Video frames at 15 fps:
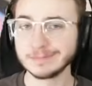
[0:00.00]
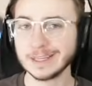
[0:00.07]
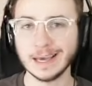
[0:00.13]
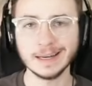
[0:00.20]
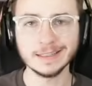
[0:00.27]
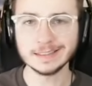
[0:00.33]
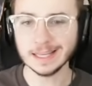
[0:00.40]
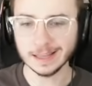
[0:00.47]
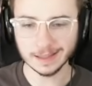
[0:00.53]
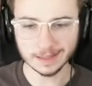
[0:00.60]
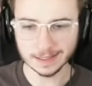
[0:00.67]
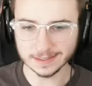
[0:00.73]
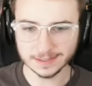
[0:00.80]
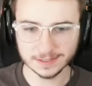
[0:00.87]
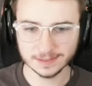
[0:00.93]
kind of
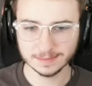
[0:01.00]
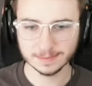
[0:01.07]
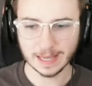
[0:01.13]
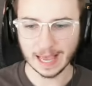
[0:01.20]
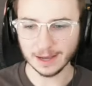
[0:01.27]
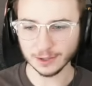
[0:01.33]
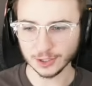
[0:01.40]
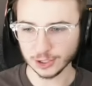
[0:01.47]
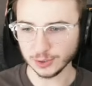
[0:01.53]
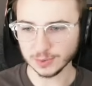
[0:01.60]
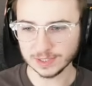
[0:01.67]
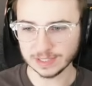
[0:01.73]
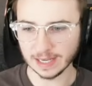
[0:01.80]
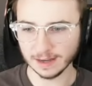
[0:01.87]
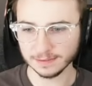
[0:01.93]
telling us how to do
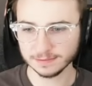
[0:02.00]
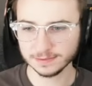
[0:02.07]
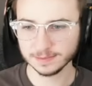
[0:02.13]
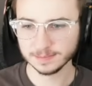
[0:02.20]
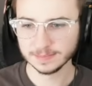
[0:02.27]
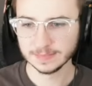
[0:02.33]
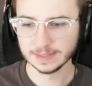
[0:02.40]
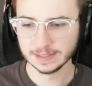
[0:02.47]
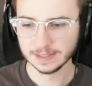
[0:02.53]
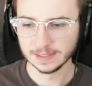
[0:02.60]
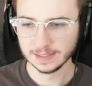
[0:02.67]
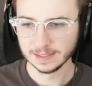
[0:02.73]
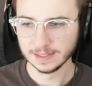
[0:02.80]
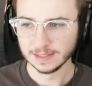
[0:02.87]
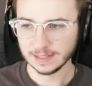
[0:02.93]
stuff.
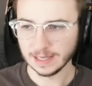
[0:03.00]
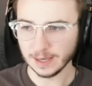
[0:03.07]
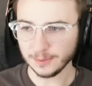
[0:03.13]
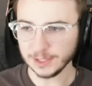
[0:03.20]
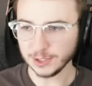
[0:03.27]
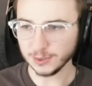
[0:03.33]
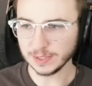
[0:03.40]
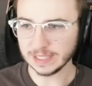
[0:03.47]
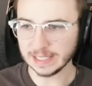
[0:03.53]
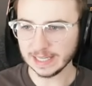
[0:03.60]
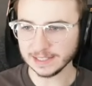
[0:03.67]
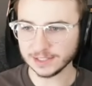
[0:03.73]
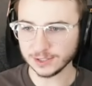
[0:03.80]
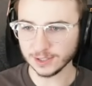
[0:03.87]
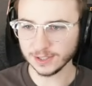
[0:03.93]
How we doing
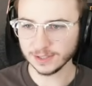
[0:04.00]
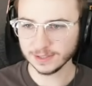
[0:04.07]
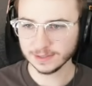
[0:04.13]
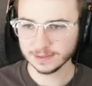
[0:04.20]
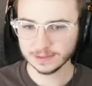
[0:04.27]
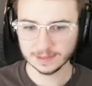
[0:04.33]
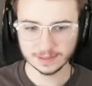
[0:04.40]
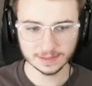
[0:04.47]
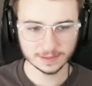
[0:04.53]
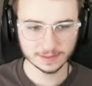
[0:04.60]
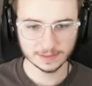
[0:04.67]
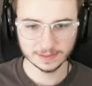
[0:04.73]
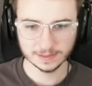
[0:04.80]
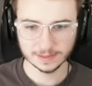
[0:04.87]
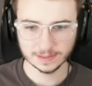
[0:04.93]
today, sir?
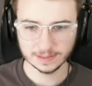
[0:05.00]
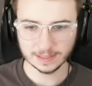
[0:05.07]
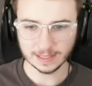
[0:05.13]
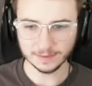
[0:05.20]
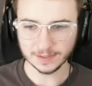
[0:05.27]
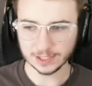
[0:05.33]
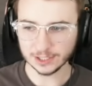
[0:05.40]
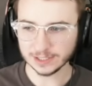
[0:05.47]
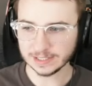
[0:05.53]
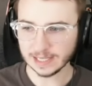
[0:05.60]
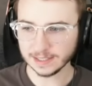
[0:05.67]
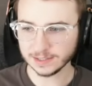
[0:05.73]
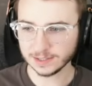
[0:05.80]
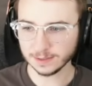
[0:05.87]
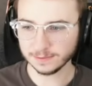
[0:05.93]
You having a good
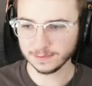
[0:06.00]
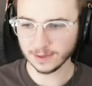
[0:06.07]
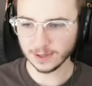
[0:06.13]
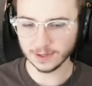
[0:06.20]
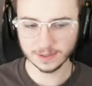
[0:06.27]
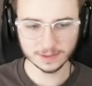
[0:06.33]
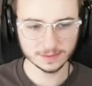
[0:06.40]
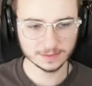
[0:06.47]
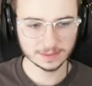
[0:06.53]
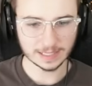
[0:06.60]
day so far?